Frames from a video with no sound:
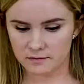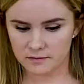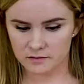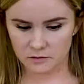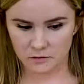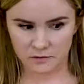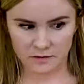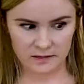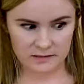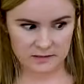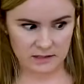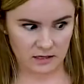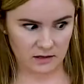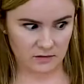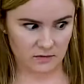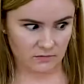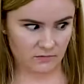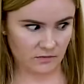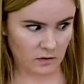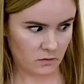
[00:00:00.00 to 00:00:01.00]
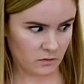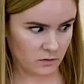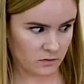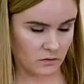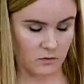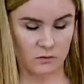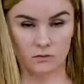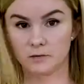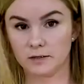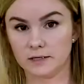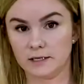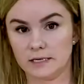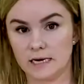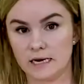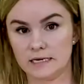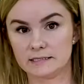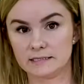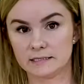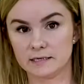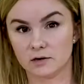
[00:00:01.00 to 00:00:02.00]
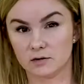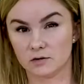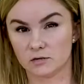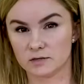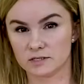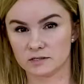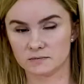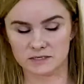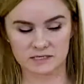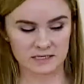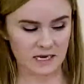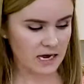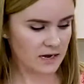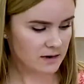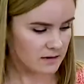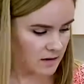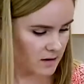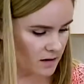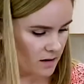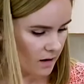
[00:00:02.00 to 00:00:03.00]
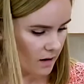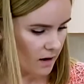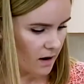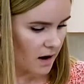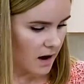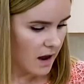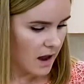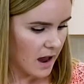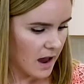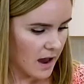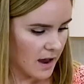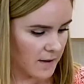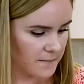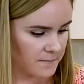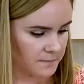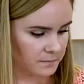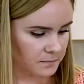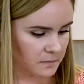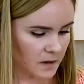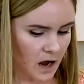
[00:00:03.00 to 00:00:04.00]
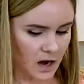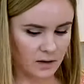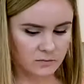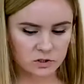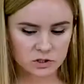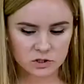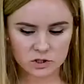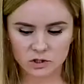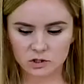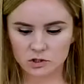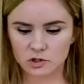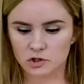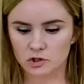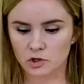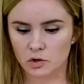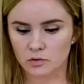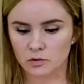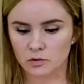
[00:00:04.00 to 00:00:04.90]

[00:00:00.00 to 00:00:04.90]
So things that I felt would go really nicely on a Christmas cake. I'm just gonna show